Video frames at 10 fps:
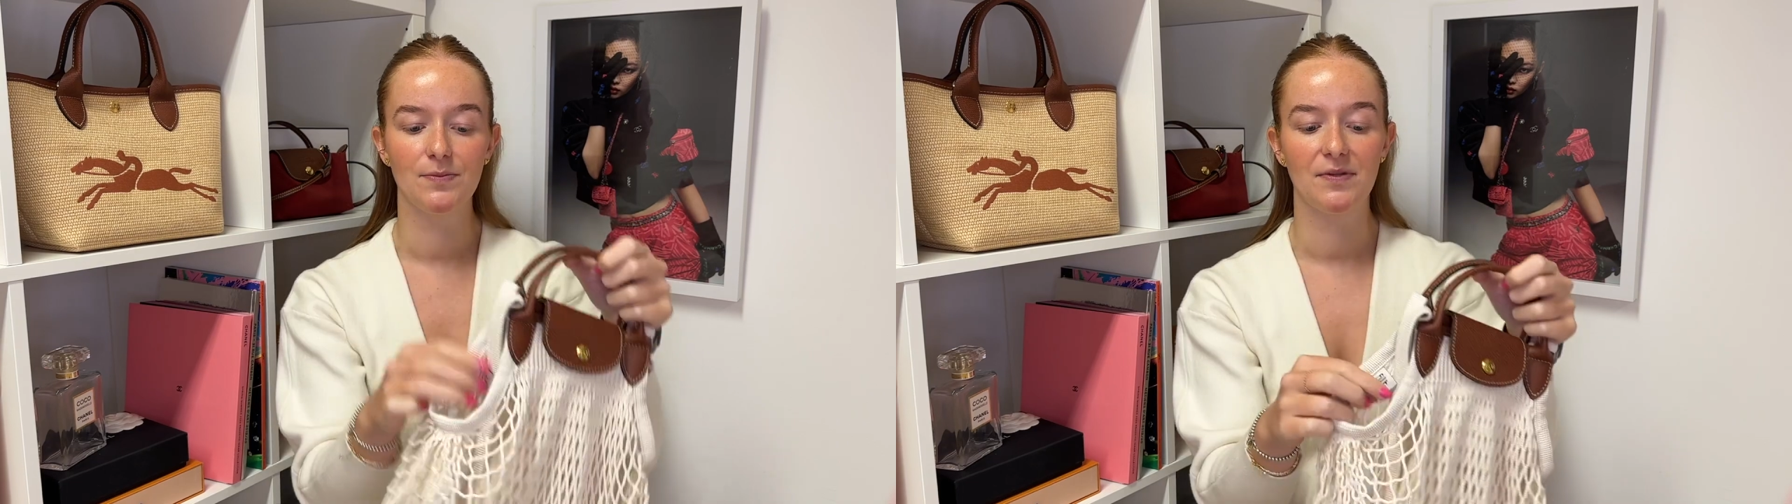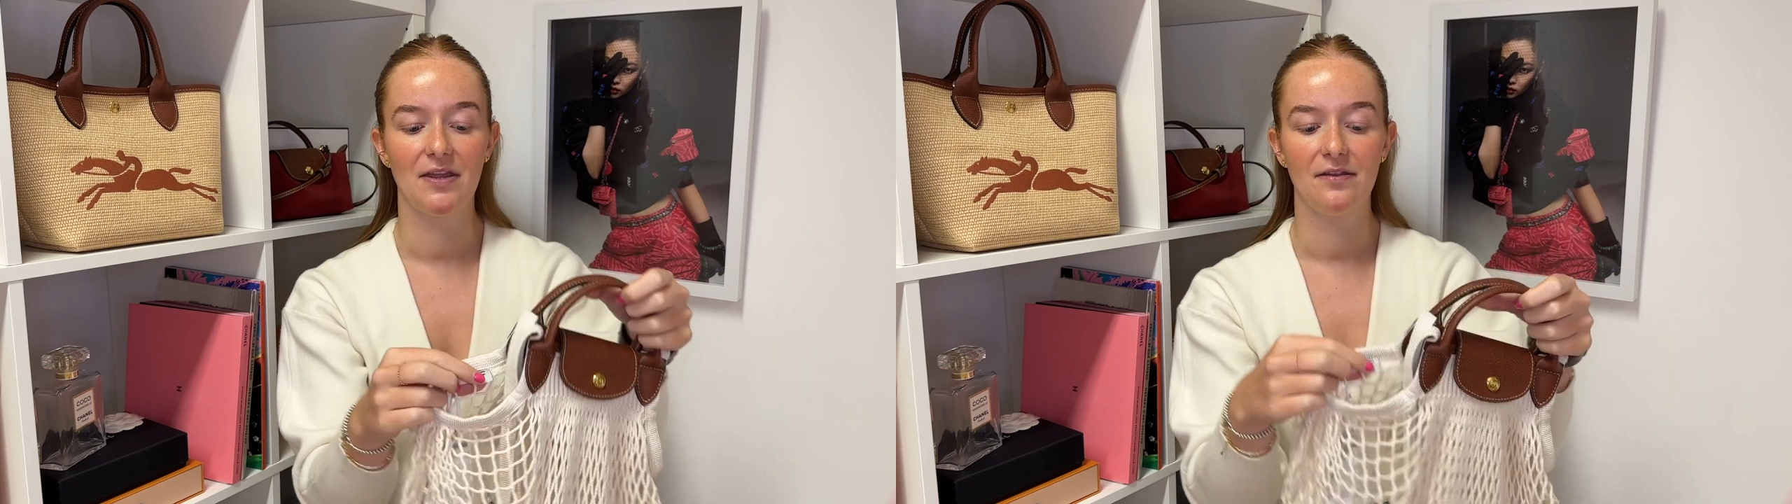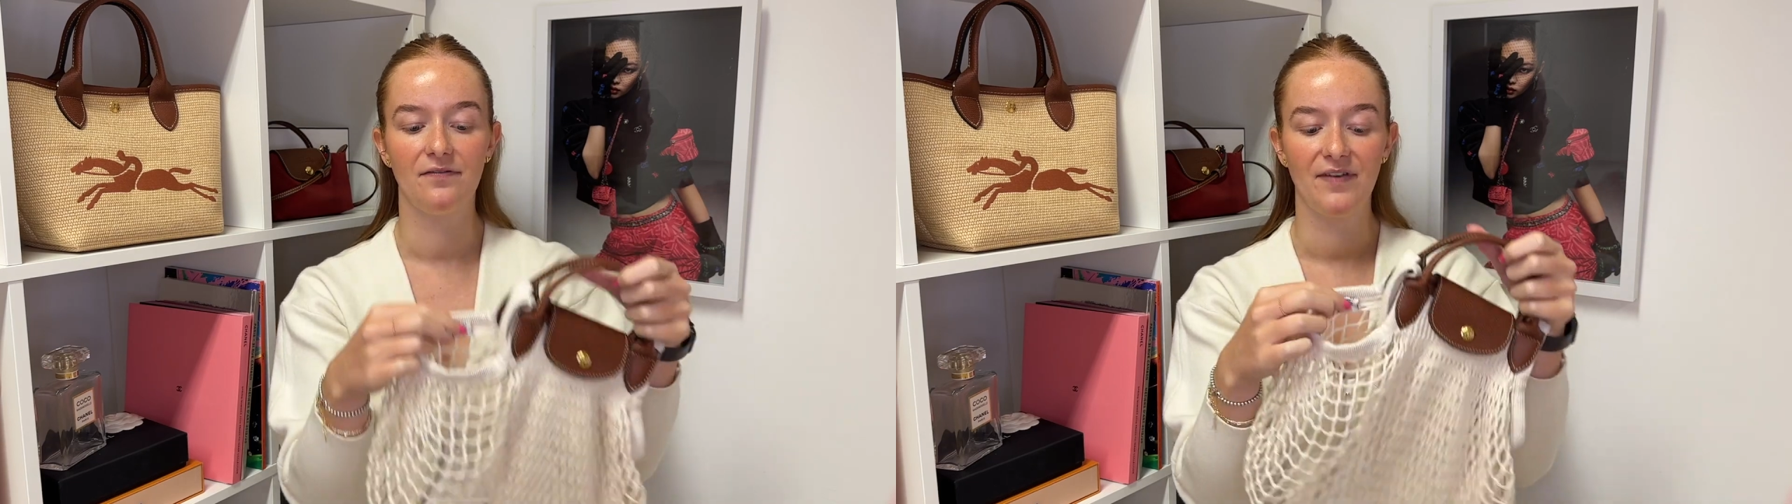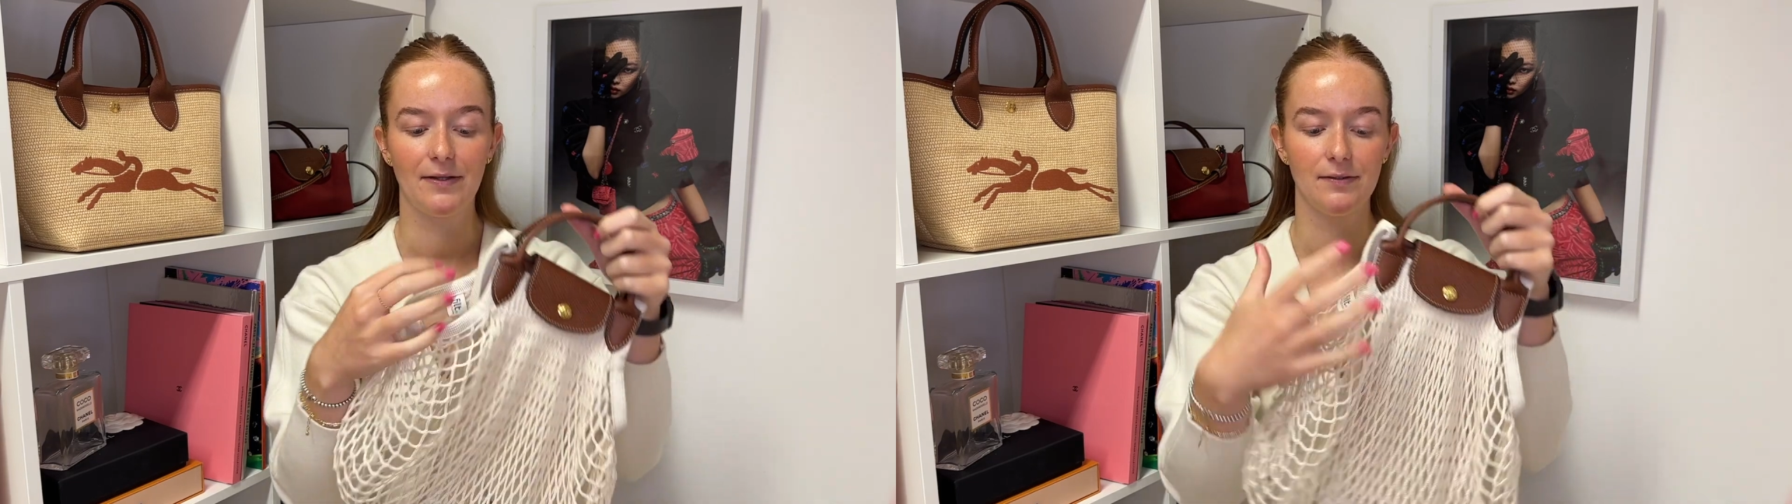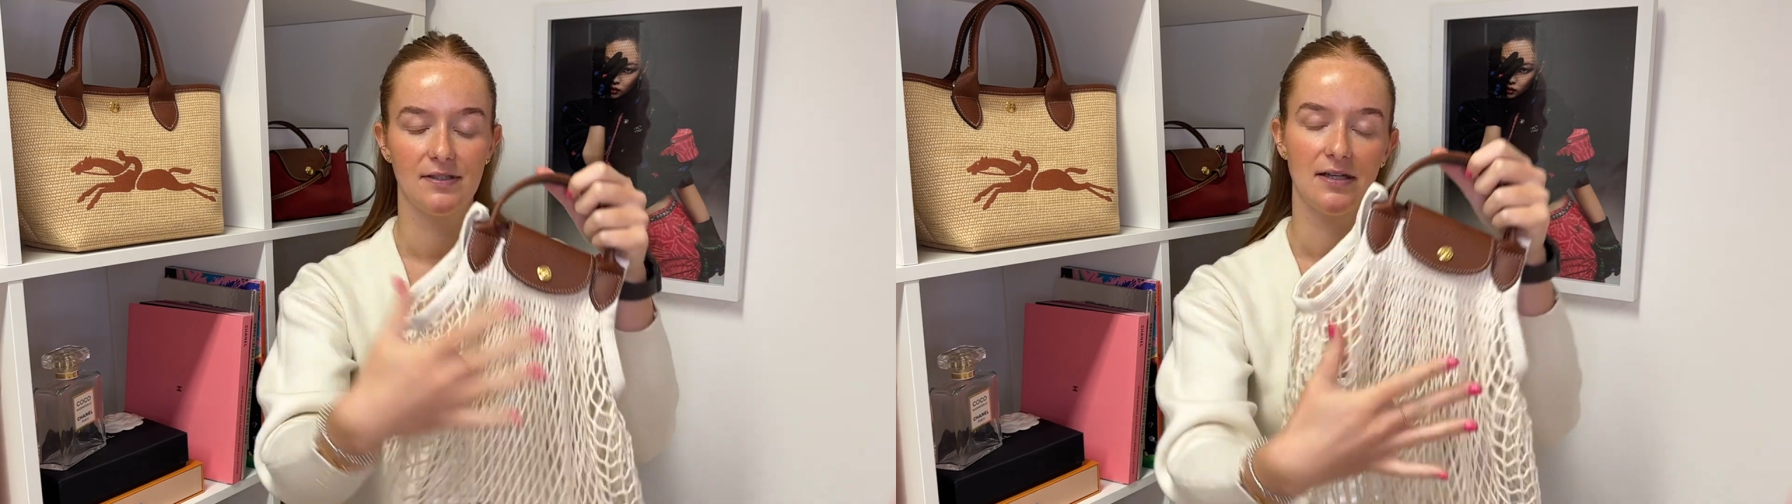but then the
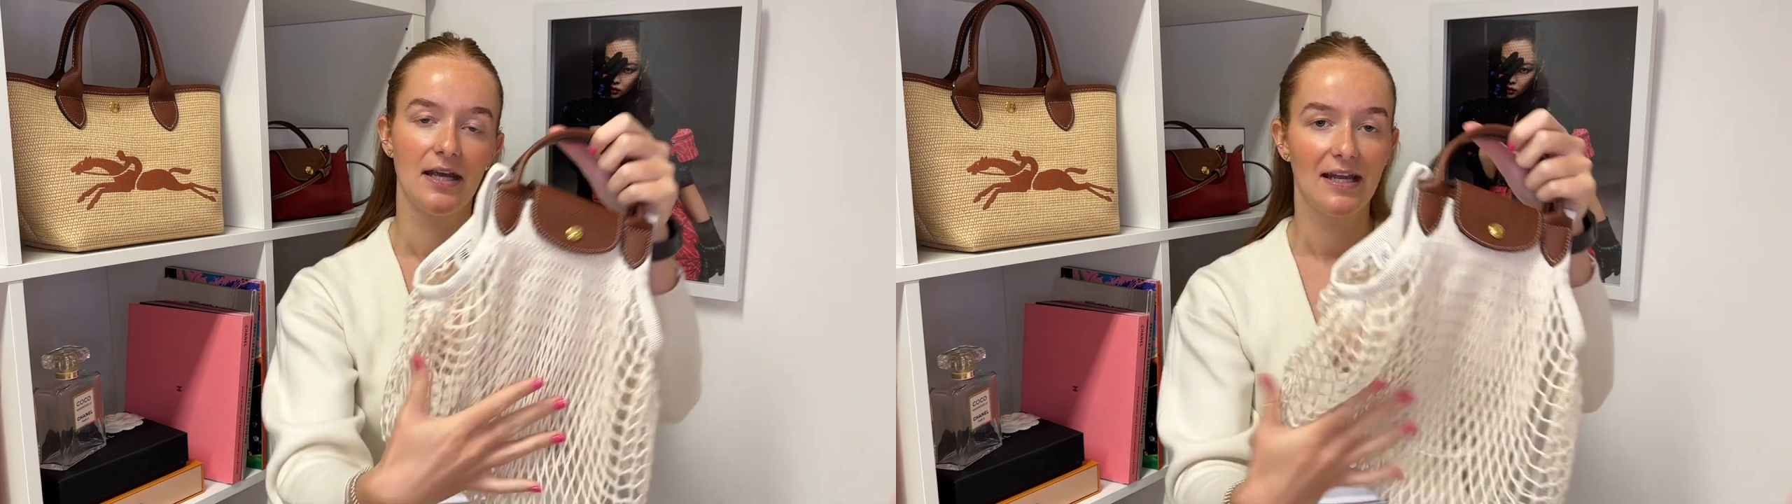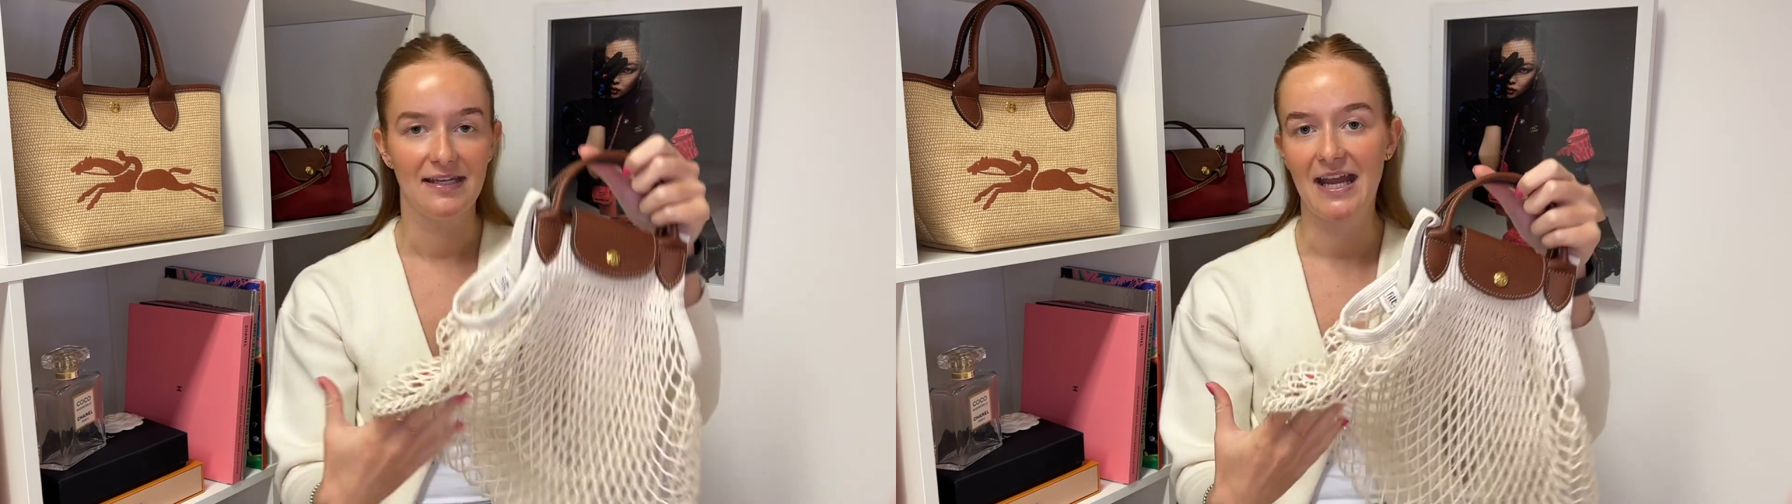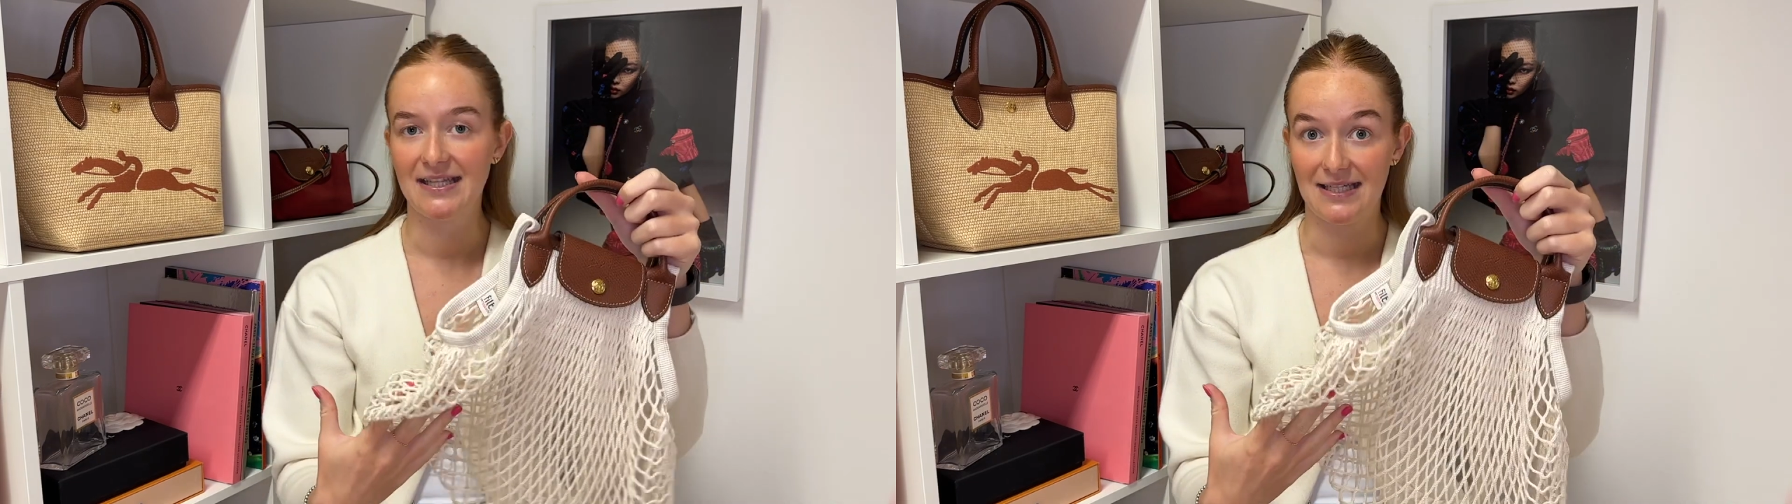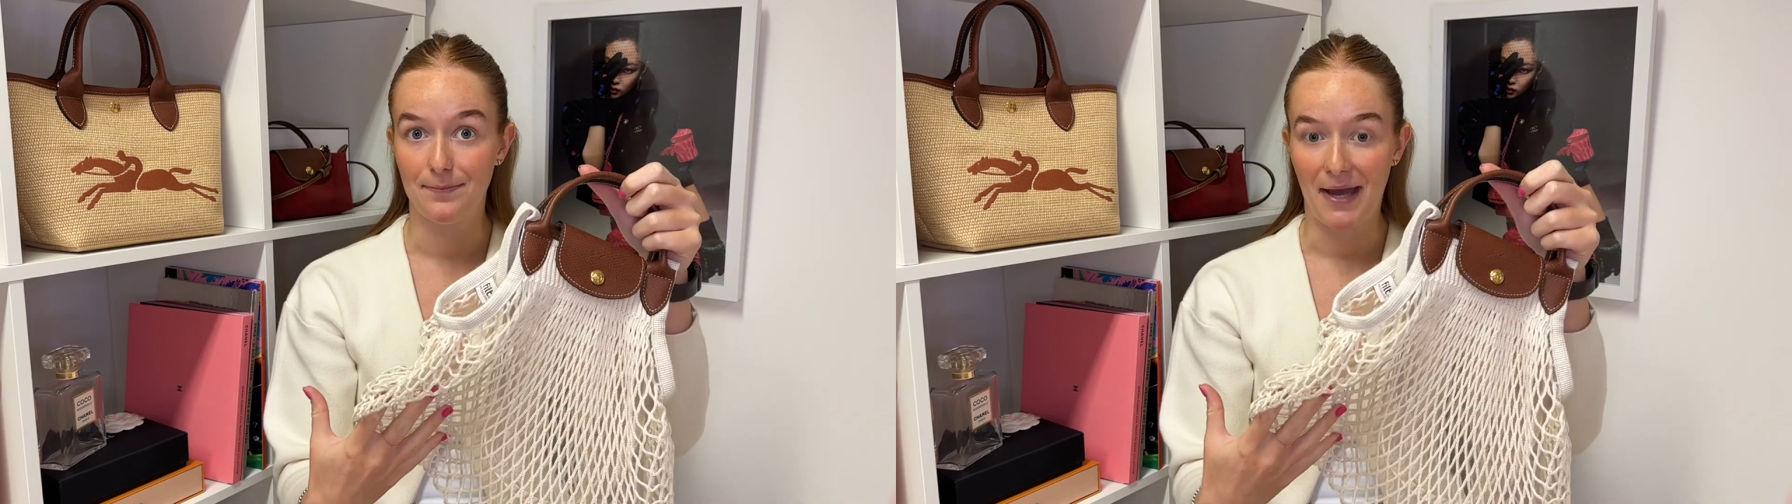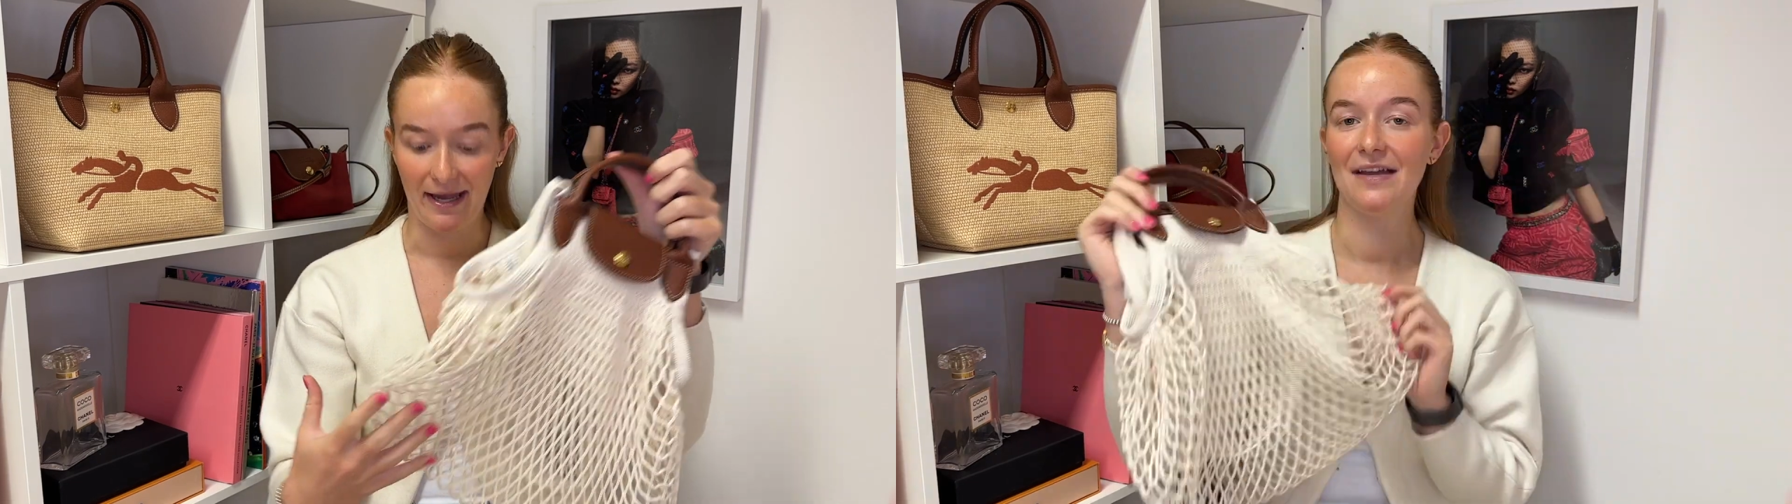Filt netted bag.